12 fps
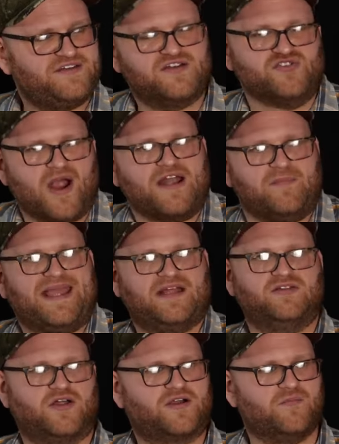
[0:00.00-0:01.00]
scene to try to
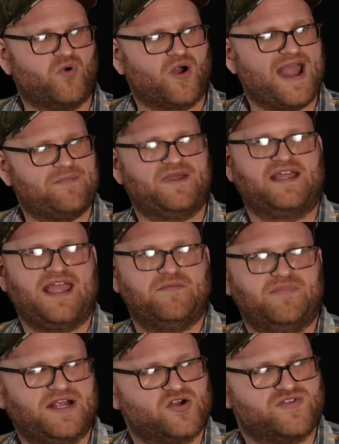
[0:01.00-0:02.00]
make it look more
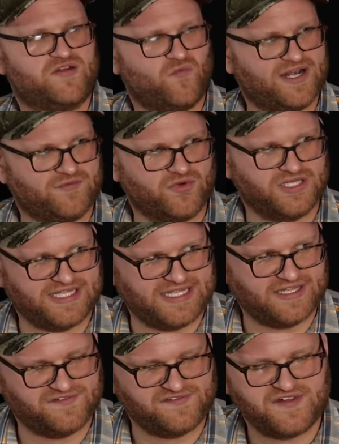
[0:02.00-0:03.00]
epic and bigger than what it
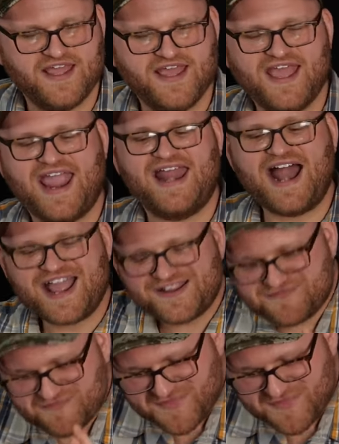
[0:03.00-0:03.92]
really is. And I